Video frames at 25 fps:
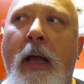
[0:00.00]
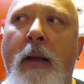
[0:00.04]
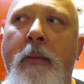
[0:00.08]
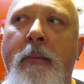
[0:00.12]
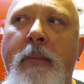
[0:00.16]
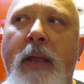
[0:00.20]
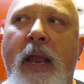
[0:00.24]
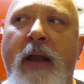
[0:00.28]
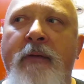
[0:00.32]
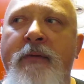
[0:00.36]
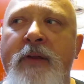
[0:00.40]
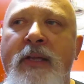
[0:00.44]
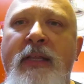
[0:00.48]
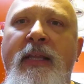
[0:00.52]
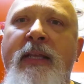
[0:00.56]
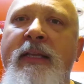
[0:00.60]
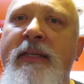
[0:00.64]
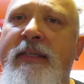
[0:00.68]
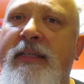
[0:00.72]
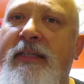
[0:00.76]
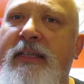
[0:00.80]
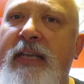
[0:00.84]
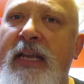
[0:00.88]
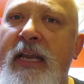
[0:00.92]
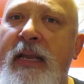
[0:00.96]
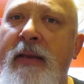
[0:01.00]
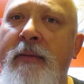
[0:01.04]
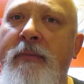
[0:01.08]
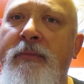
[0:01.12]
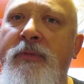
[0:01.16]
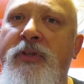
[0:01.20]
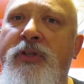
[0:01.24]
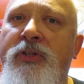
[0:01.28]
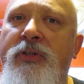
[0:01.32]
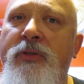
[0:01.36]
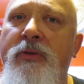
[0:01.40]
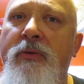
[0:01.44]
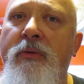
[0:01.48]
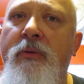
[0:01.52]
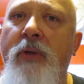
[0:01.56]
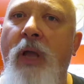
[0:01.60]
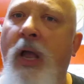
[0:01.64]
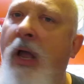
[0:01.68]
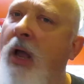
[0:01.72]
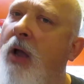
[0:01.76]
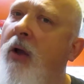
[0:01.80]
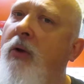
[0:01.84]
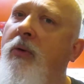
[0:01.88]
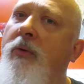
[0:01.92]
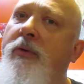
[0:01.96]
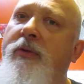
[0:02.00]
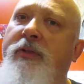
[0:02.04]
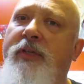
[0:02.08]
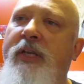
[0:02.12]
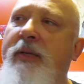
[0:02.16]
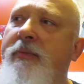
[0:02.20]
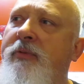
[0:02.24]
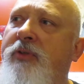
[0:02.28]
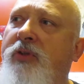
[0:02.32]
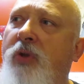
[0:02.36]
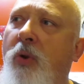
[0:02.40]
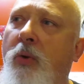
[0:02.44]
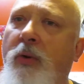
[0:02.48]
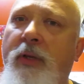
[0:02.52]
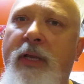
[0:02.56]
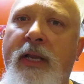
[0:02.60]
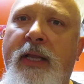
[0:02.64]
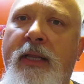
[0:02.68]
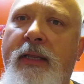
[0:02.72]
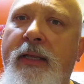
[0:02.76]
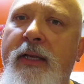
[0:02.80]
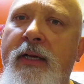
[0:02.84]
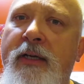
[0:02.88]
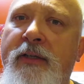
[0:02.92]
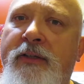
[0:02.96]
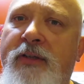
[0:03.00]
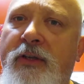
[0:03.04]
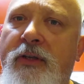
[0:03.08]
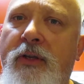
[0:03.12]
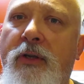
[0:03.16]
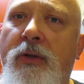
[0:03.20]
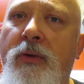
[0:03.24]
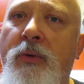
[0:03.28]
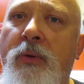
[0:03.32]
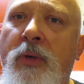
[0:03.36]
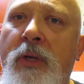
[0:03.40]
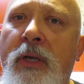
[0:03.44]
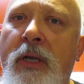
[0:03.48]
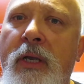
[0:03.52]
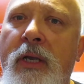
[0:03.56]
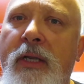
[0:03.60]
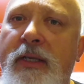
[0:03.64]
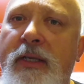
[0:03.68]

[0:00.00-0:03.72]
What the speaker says: everything seems totally clear to you. It